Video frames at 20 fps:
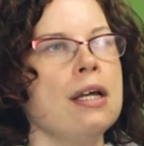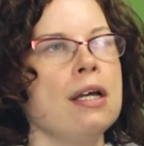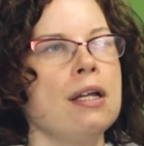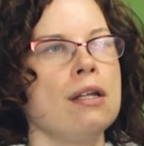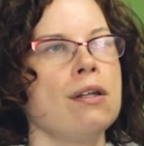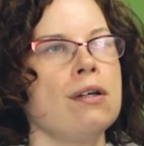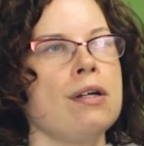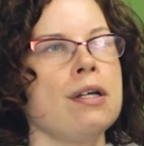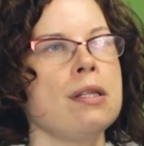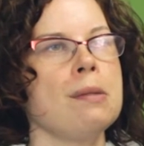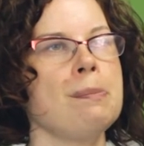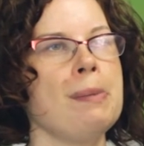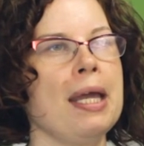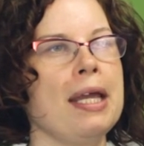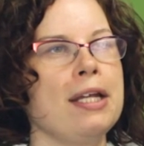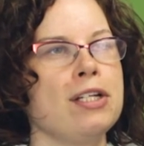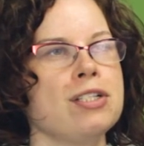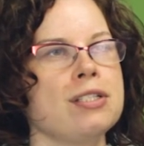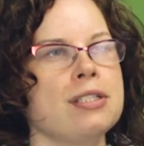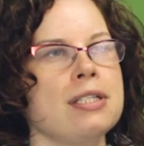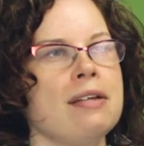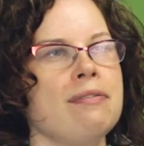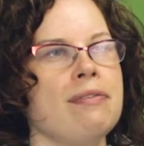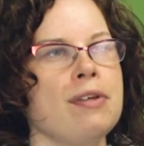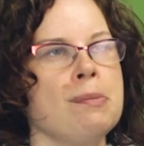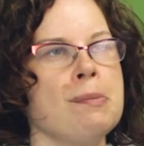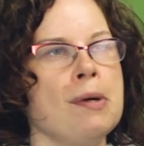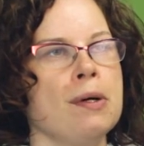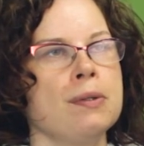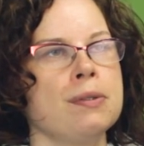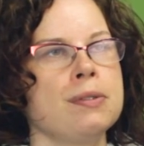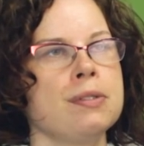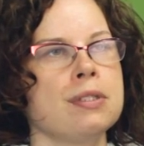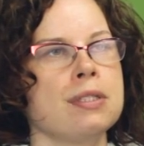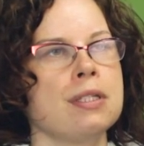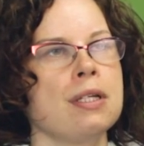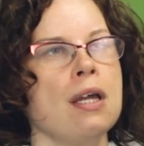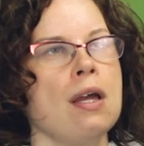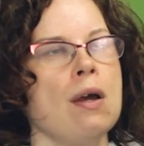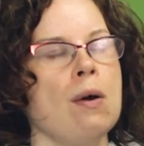Look at the pages they view
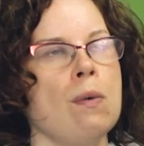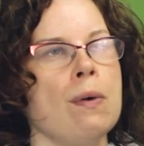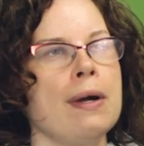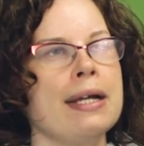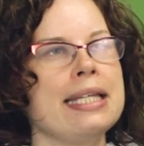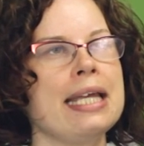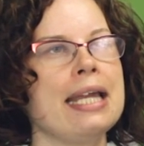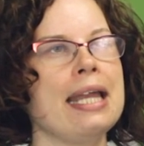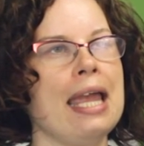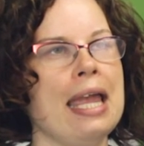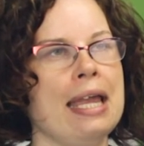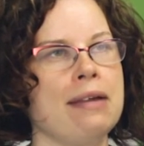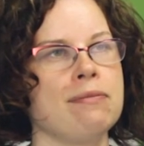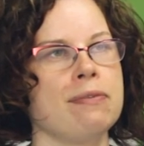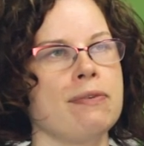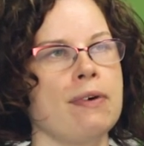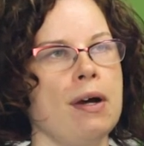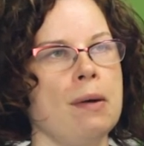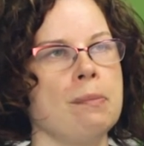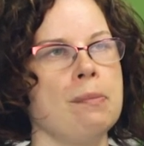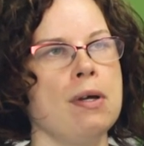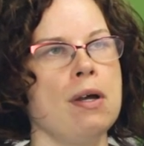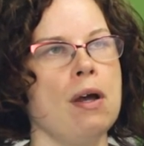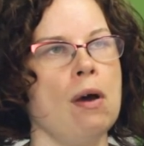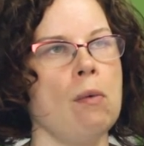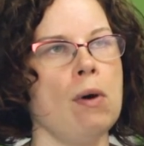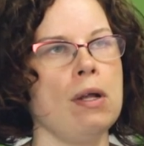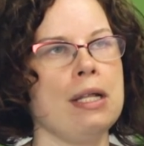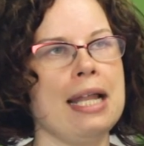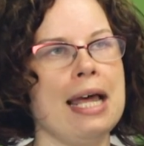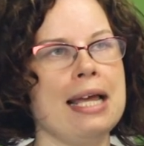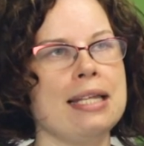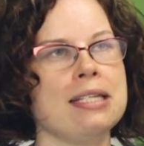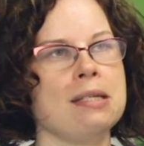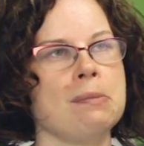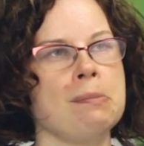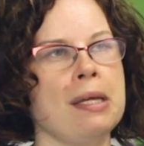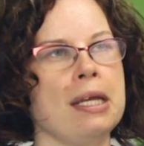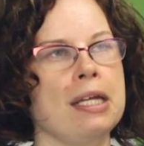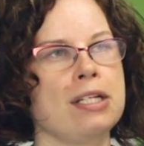most, where they came from, what
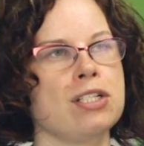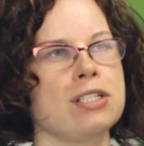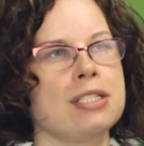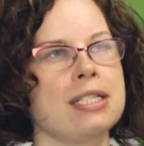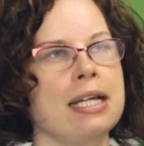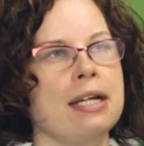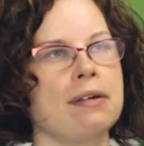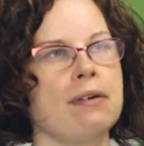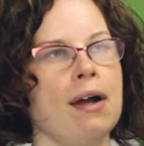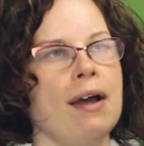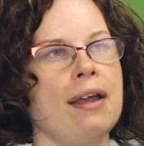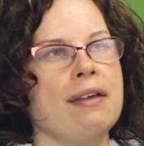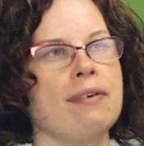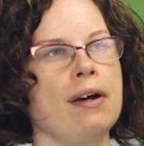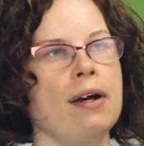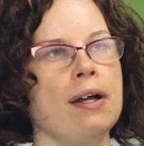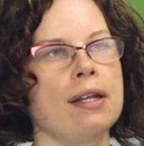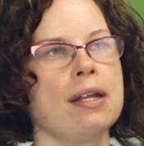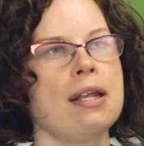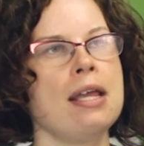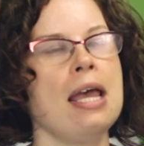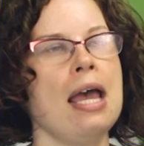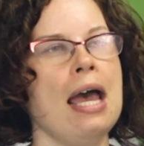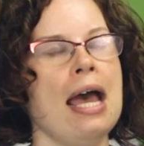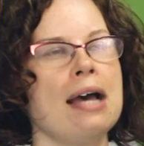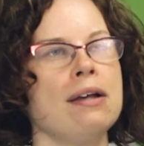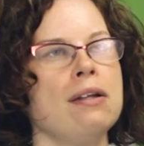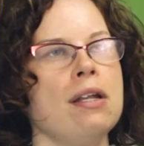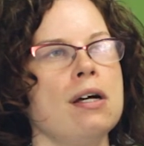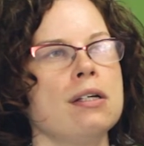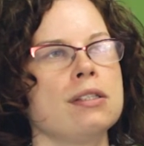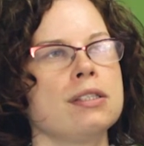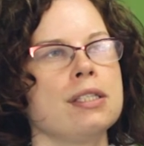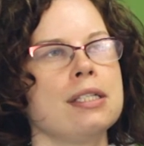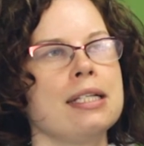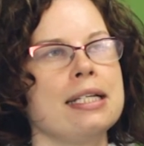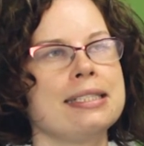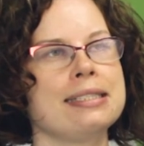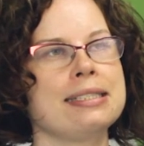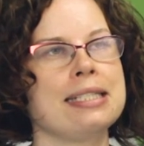landing pages they arrive on, how long do
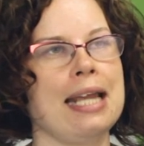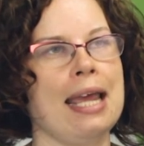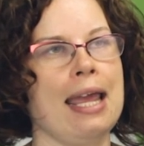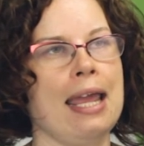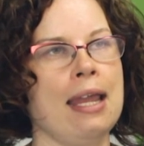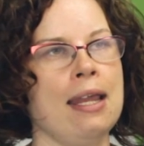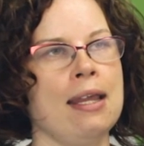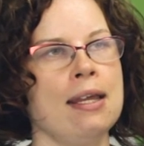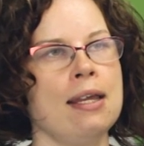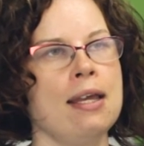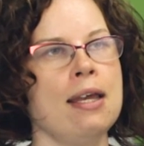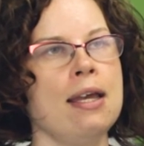they stay,